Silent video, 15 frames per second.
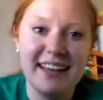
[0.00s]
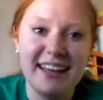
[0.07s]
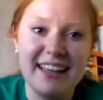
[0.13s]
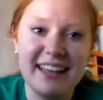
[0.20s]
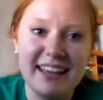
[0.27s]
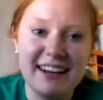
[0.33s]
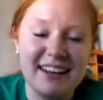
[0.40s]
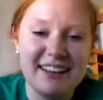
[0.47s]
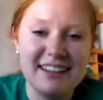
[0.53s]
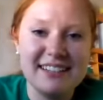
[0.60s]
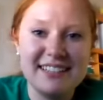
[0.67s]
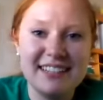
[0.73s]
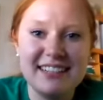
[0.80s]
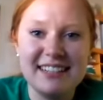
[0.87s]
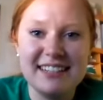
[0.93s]
Again, I'll
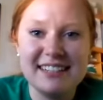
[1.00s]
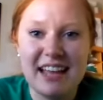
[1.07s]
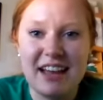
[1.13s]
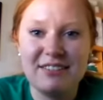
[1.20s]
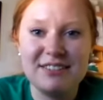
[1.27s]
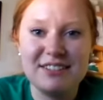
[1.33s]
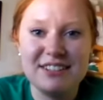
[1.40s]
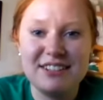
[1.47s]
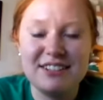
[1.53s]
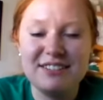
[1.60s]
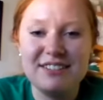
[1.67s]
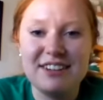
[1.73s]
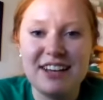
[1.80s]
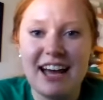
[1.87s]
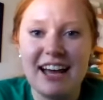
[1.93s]
send this out to
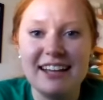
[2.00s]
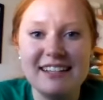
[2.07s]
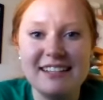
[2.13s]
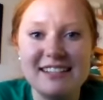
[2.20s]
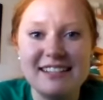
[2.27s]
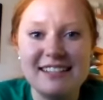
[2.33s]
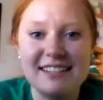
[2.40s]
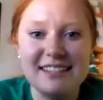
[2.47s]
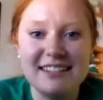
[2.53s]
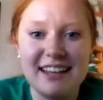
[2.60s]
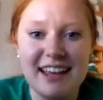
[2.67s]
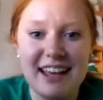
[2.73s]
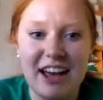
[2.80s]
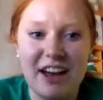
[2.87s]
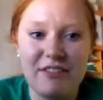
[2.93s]
you guys
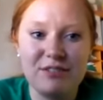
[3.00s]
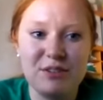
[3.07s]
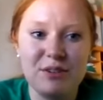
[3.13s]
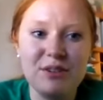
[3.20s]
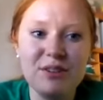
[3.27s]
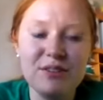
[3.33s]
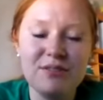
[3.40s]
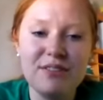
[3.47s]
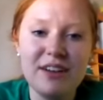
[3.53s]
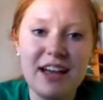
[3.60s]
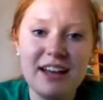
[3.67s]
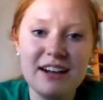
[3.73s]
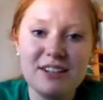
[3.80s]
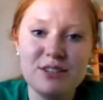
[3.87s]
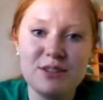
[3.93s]
after the
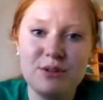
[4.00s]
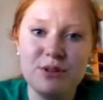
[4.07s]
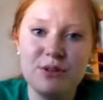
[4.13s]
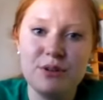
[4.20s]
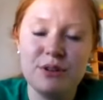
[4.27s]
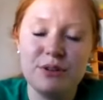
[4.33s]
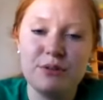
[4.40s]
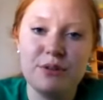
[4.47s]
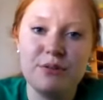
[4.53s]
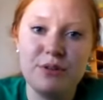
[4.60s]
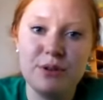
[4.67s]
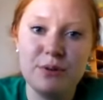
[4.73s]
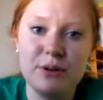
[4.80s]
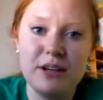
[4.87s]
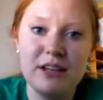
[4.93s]
fact so you can
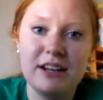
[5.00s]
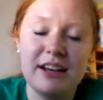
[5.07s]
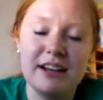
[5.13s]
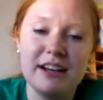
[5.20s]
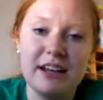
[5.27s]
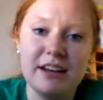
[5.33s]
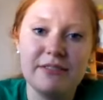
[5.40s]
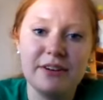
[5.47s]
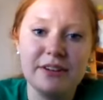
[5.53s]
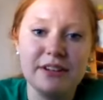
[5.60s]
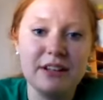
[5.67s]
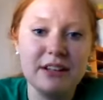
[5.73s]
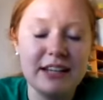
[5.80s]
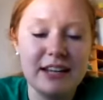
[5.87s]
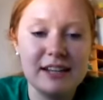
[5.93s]
review it and have all
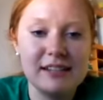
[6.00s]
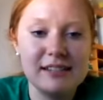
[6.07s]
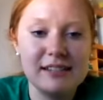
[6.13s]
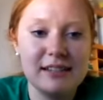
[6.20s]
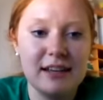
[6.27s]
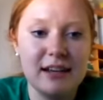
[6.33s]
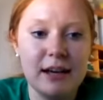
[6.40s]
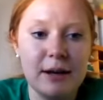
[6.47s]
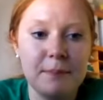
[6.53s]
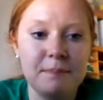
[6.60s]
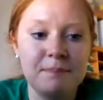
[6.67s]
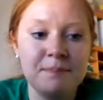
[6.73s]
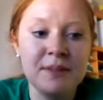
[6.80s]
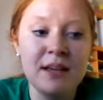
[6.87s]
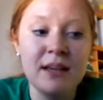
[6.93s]
the links.
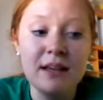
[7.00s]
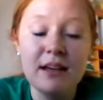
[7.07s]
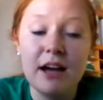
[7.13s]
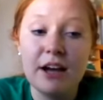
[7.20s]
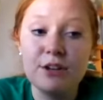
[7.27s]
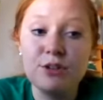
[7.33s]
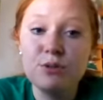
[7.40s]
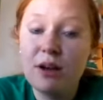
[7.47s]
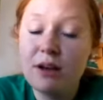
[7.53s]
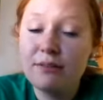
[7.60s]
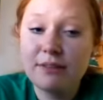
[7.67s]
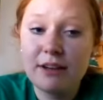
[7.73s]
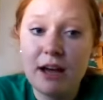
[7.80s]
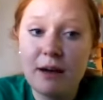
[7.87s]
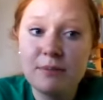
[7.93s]
I do
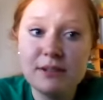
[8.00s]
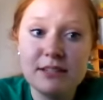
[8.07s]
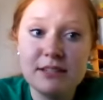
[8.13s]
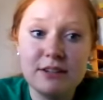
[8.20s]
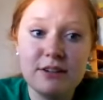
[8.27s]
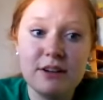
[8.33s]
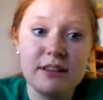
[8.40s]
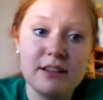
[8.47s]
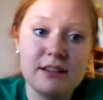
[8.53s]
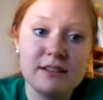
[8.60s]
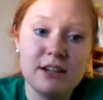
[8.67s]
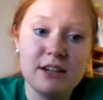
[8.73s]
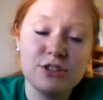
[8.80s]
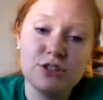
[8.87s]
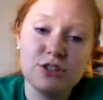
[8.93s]
have copies here at the
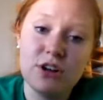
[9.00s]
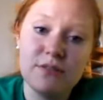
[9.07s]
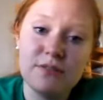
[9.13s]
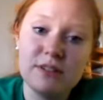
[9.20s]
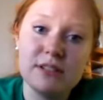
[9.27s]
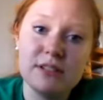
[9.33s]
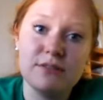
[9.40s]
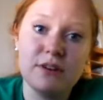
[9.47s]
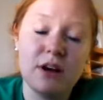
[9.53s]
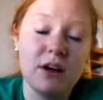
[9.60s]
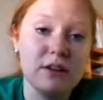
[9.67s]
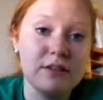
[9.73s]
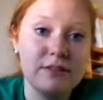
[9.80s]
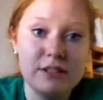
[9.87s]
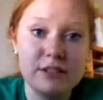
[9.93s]
Extension office of
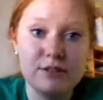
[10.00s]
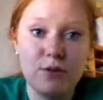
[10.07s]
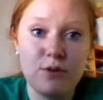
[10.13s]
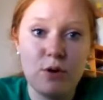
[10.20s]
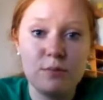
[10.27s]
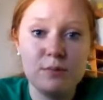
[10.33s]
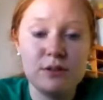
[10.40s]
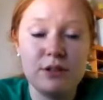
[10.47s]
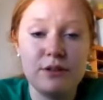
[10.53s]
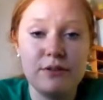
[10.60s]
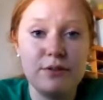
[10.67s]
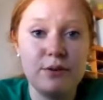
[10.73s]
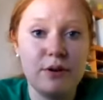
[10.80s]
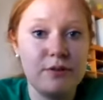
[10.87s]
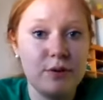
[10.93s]
all of these forms
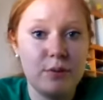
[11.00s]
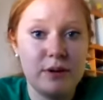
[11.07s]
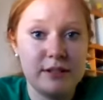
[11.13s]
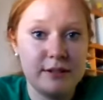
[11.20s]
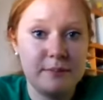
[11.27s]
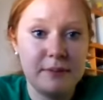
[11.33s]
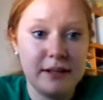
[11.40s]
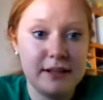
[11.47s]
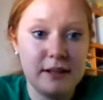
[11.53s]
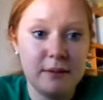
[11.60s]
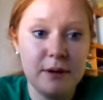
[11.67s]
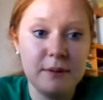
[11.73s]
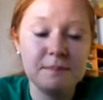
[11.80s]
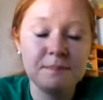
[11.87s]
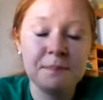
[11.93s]
if you ever want to pick
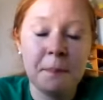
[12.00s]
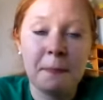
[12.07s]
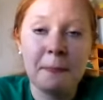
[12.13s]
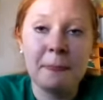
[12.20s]
them up.